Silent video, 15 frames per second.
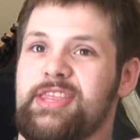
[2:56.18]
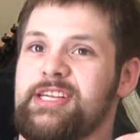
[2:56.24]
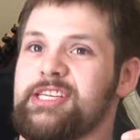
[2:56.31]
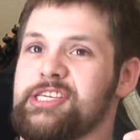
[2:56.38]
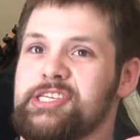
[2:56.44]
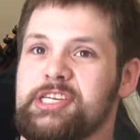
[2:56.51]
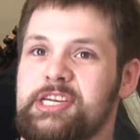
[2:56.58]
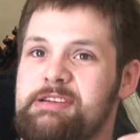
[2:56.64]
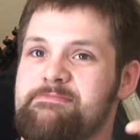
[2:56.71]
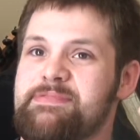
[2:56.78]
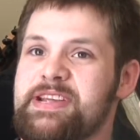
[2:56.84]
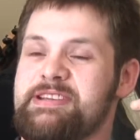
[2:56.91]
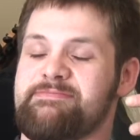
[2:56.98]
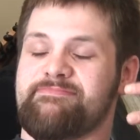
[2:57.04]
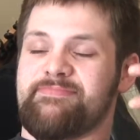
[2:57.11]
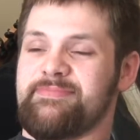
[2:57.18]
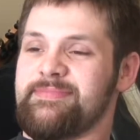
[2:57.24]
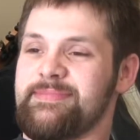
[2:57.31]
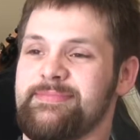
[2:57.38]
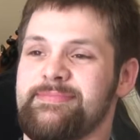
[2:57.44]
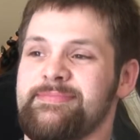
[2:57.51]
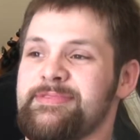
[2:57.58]
that it's going to be
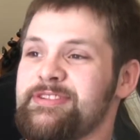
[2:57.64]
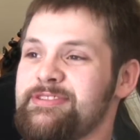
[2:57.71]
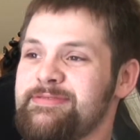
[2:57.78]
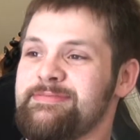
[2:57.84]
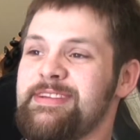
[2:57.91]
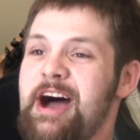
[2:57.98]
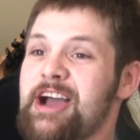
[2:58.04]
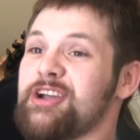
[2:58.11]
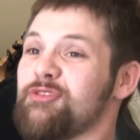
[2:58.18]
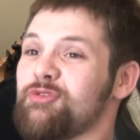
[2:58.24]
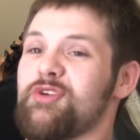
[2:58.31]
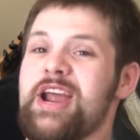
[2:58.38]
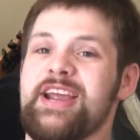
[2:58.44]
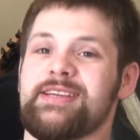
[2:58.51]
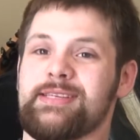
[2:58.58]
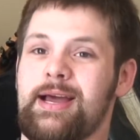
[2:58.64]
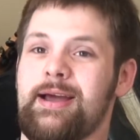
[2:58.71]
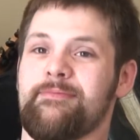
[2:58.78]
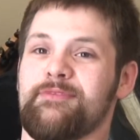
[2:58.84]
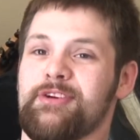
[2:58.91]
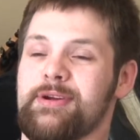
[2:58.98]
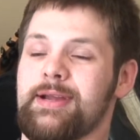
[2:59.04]
a great
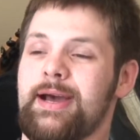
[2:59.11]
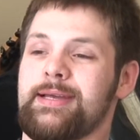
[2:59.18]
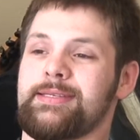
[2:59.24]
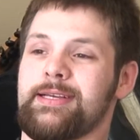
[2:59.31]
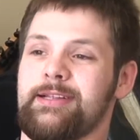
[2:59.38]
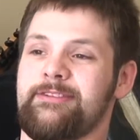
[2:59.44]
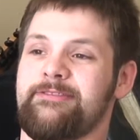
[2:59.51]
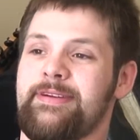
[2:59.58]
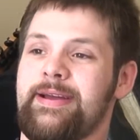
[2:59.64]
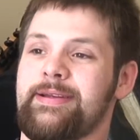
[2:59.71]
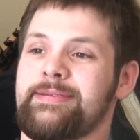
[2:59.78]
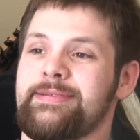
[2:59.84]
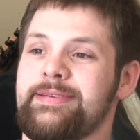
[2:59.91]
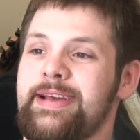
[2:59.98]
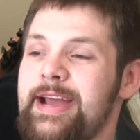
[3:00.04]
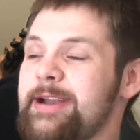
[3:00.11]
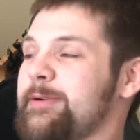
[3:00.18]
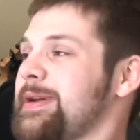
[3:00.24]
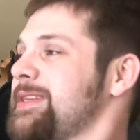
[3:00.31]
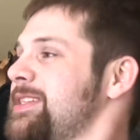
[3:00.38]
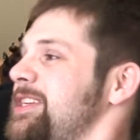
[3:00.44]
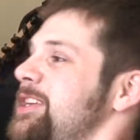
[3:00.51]
time for a Godzilla fan.
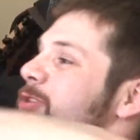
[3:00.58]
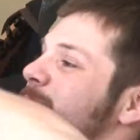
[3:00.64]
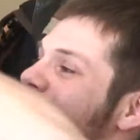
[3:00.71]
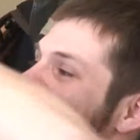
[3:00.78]
Anyways, to you,